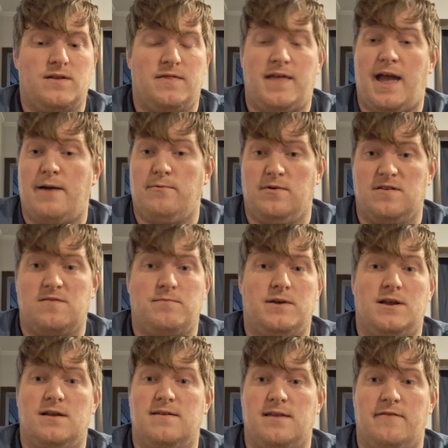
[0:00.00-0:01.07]
and that was
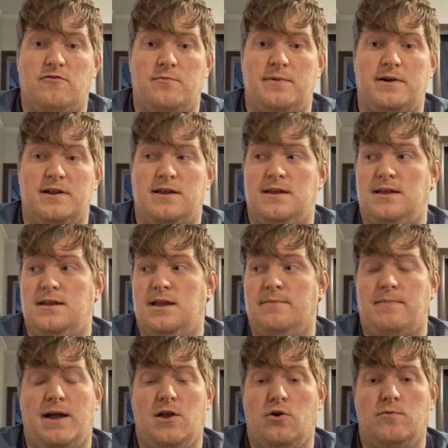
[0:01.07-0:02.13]
because everybody in
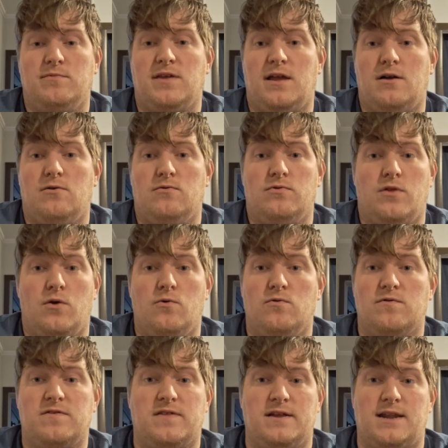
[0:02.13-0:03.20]
my hometown
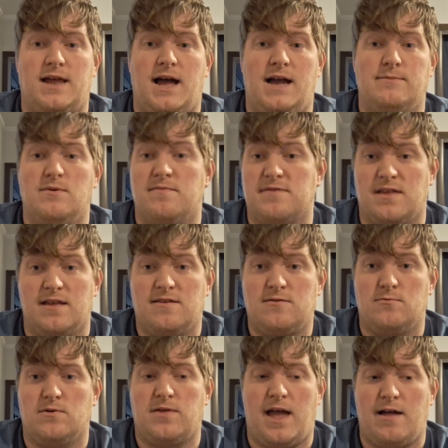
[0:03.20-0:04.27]
knows that I'm obsessed
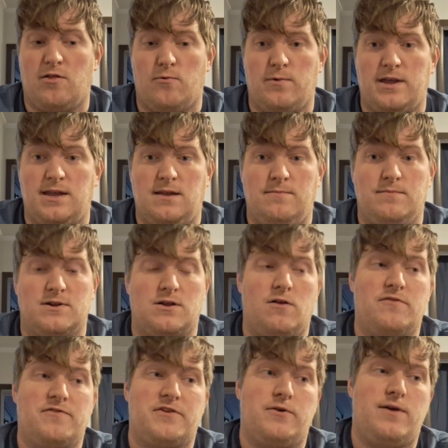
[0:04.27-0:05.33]
with Halloween, but
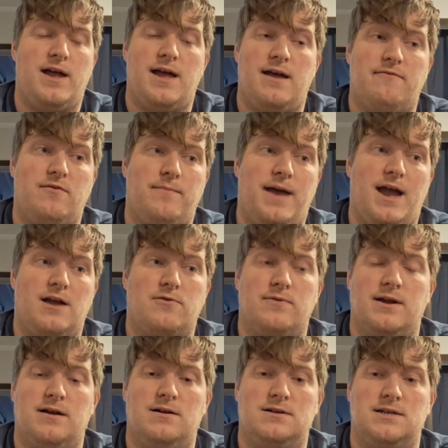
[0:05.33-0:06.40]
also have a
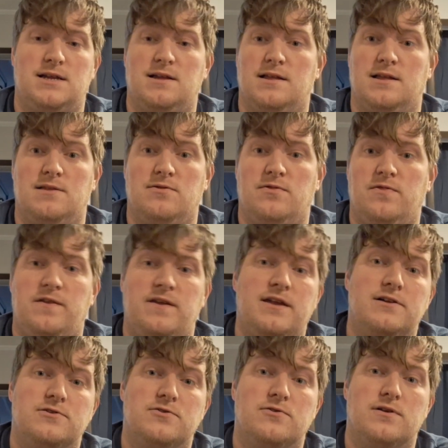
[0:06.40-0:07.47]
background in
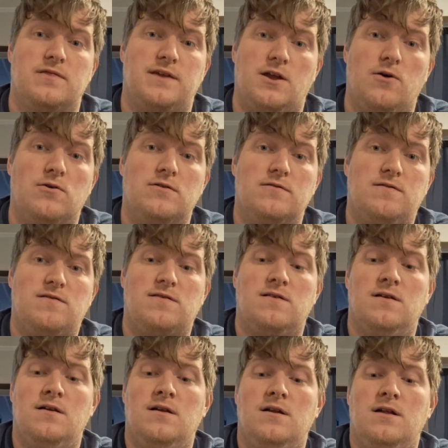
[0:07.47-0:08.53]
theater and the arts.
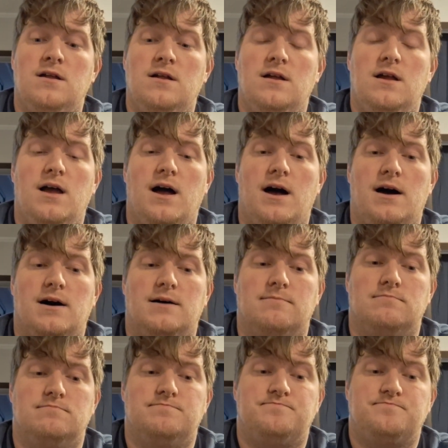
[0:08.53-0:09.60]
So
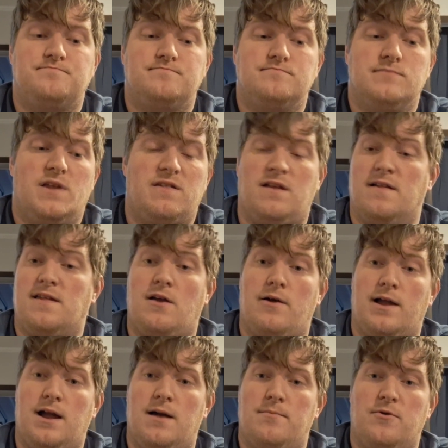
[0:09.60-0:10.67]
that's how I
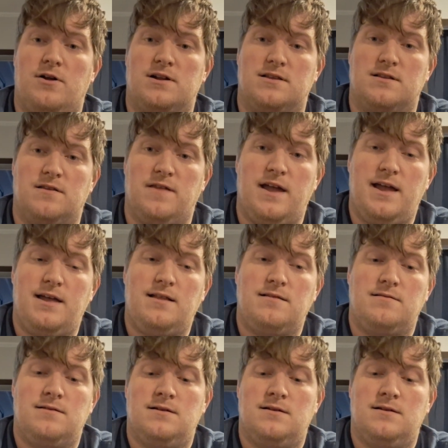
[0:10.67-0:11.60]
got brought into that.